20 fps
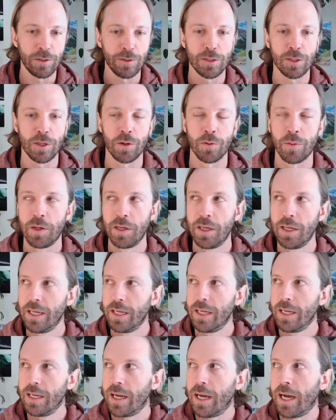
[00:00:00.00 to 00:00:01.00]
So
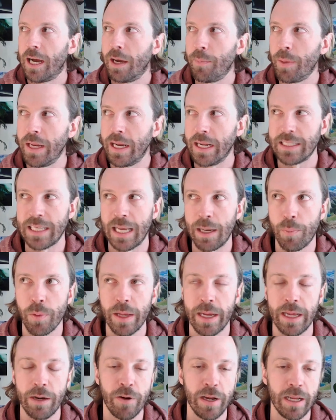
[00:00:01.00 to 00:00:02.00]
an example
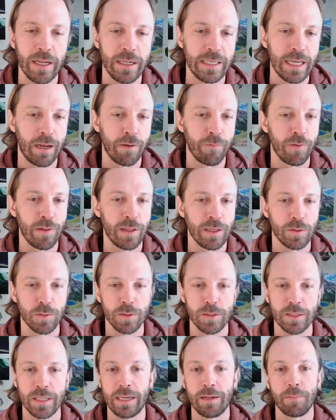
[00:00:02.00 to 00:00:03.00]
I had written down for this one
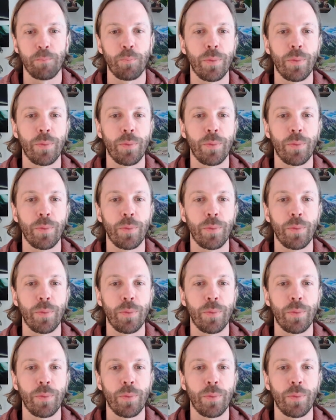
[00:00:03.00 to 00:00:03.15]
is like